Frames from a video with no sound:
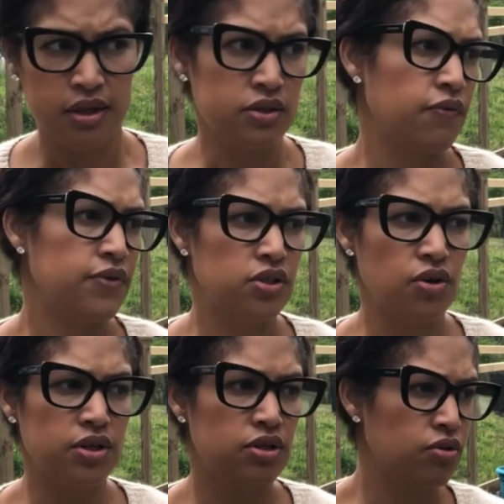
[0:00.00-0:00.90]
So if it's
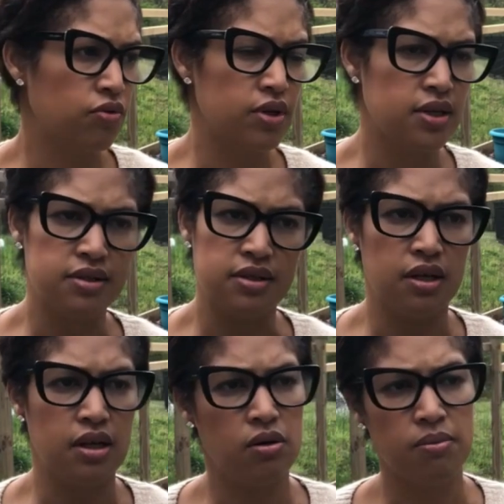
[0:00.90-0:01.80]
32 degrees,
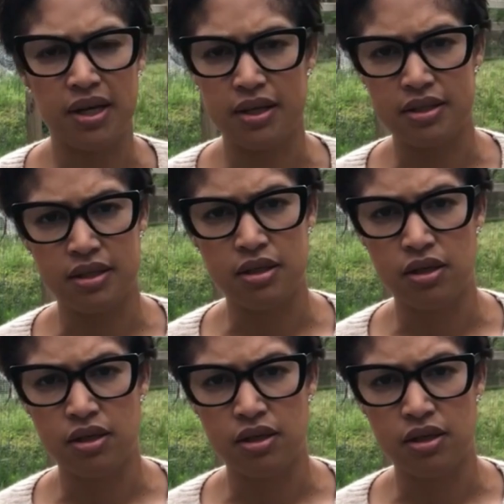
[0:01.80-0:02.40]
then it'll make it seem,